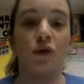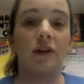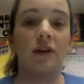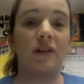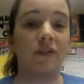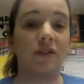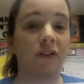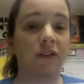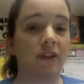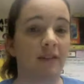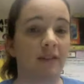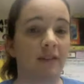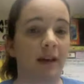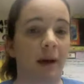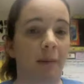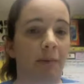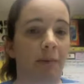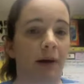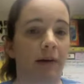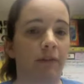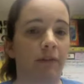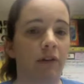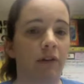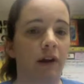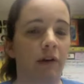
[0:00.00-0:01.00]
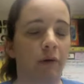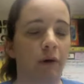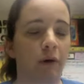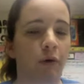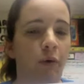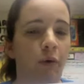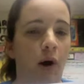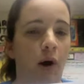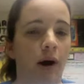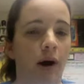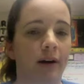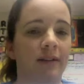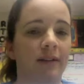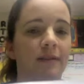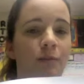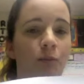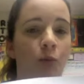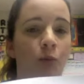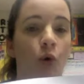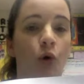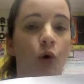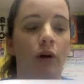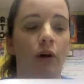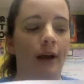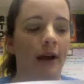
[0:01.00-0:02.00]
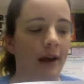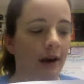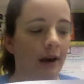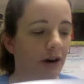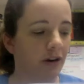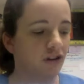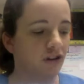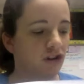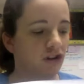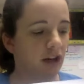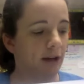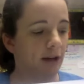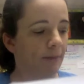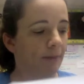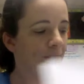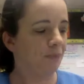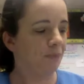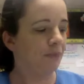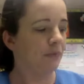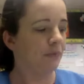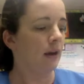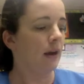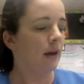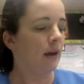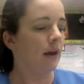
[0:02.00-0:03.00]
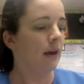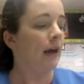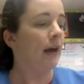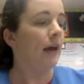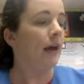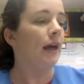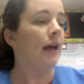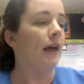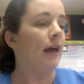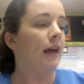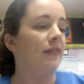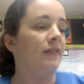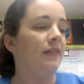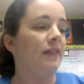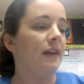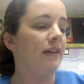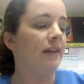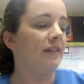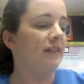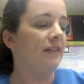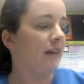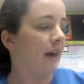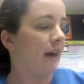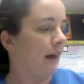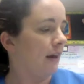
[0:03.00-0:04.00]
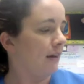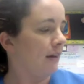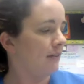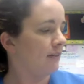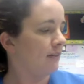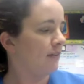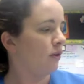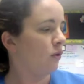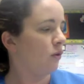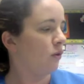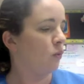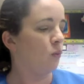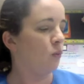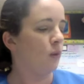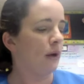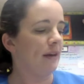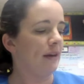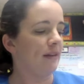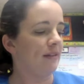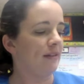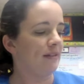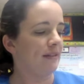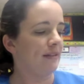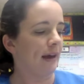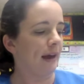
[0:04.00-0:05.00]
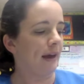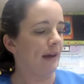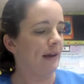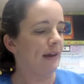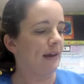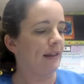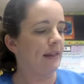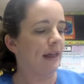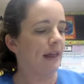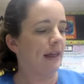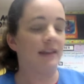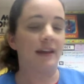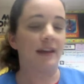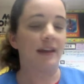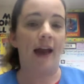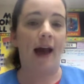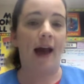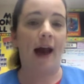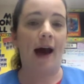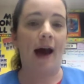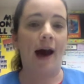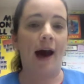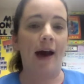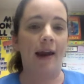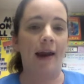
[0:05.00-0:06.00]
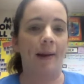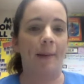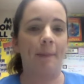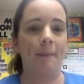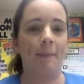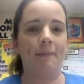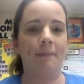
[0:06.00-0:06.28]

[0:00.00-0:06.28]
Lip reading: a different sublevel that requires more energy. In this case, we say that the atom